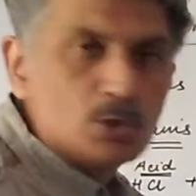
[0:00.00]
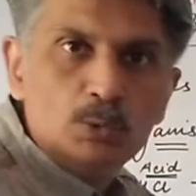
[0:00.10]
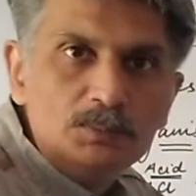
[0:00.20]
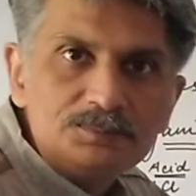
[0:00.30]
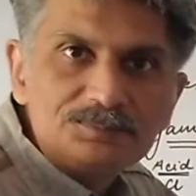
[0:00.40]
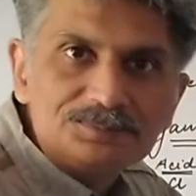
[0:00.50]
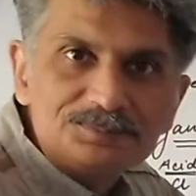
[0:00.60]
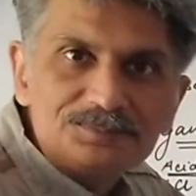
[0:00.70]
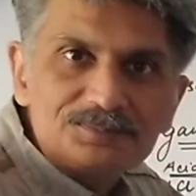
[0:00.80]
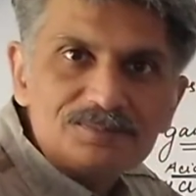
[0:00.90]
two,
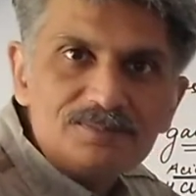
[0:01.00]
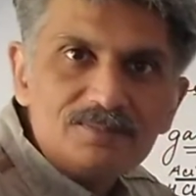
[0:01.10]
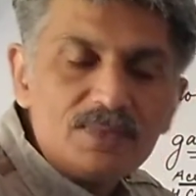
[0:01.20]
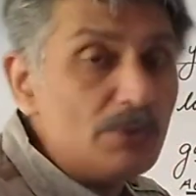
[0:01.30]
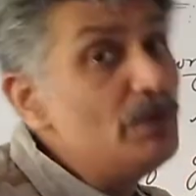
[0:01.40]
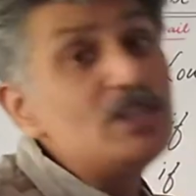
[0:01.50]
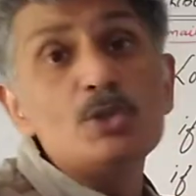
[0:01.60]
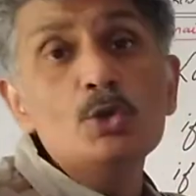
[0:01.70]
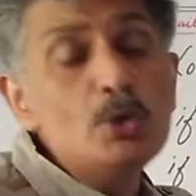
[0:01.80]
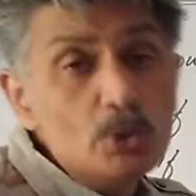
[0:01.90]
which
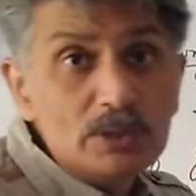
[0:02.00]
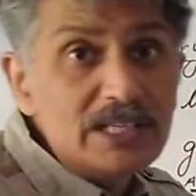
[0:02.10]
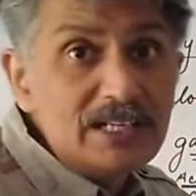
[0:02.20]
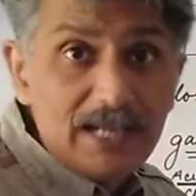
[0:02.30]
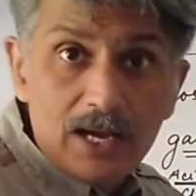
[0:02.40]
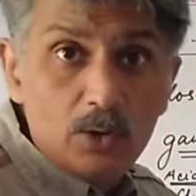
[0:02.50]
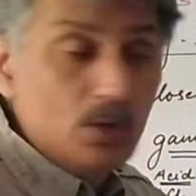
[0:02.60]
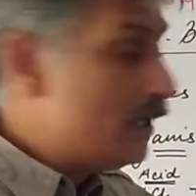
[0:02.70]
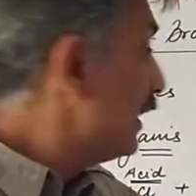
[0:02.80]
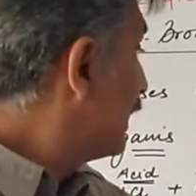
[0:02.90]
do you think
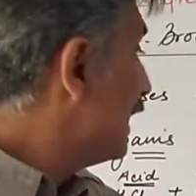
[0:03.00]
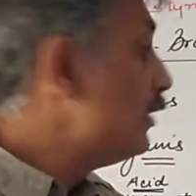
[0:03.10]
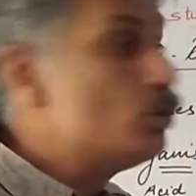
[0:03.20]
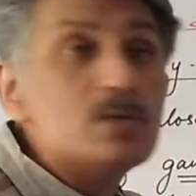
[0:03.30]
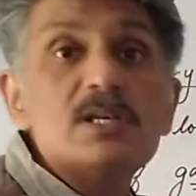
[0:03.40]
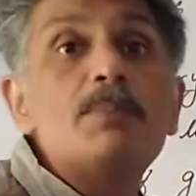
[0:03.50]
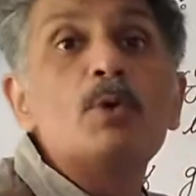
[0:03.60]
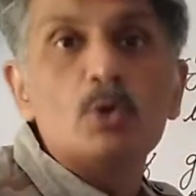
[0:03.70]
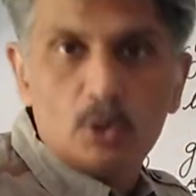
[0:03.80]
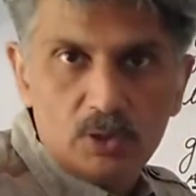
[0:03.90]
now can lose a
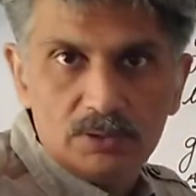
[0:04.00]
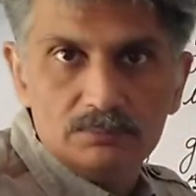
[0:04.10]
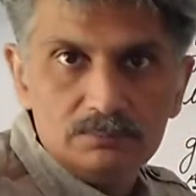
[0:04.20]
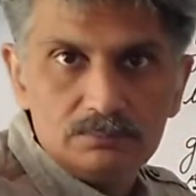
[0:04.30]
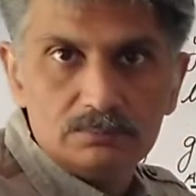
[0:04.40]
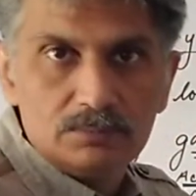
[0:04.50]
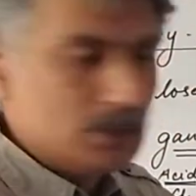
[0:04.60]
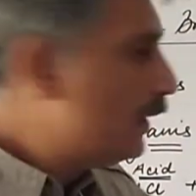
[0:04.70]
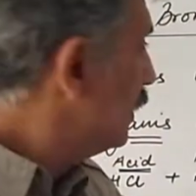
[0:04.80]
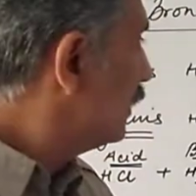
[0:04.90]
proton?
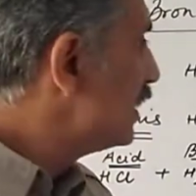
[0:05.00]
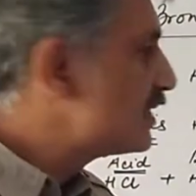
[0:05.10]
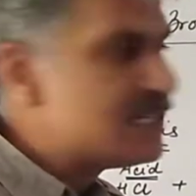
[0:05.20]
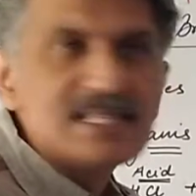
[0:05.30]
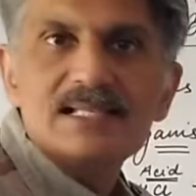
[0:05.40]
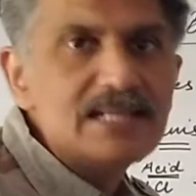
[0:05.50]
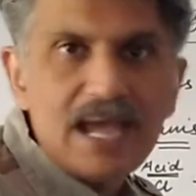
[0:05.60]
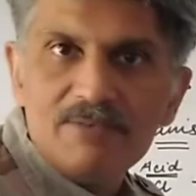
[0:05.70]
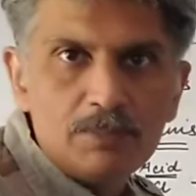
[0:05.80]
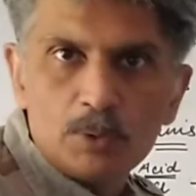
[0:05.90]
This doesn't
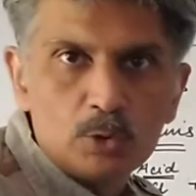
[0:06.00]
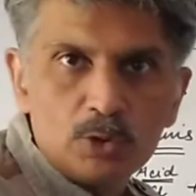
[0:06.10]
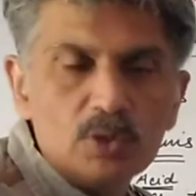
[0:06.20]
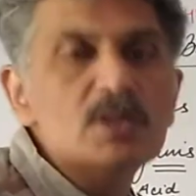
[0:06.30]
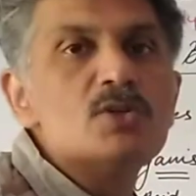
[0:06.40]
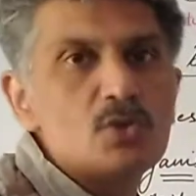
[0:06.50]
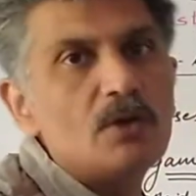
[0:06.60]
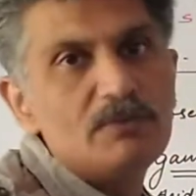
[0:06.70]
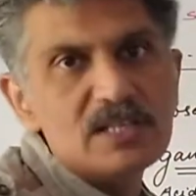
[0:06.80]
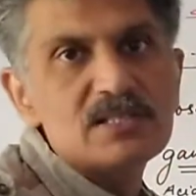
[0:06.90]
have a proton, so
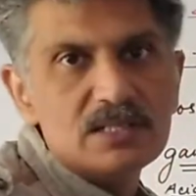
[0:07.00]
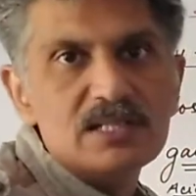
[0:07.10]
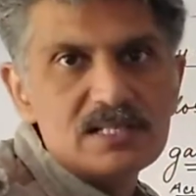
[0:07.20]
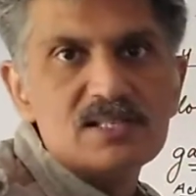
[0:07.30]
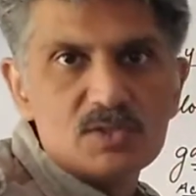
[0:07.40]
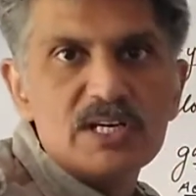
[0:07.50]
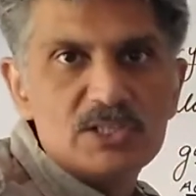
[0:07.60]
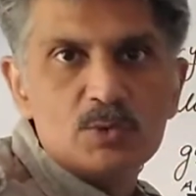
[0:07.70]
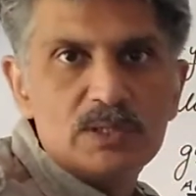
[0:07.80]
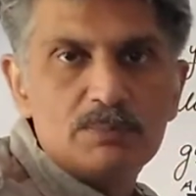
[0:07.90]
obviously this is
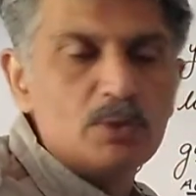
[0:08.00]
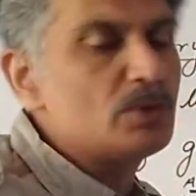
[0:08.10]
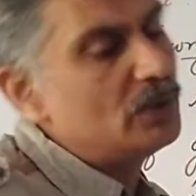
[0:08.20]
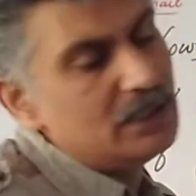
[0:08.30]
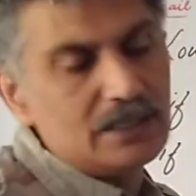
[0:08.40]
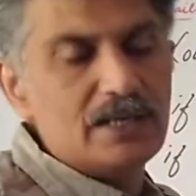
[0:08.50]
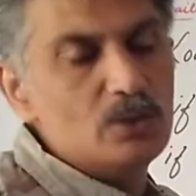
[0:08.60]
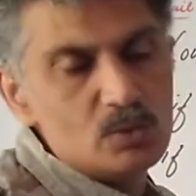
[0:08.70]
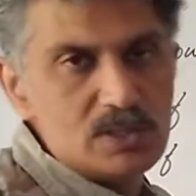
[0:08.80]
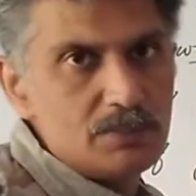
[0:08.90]
rich with proton, it can lose a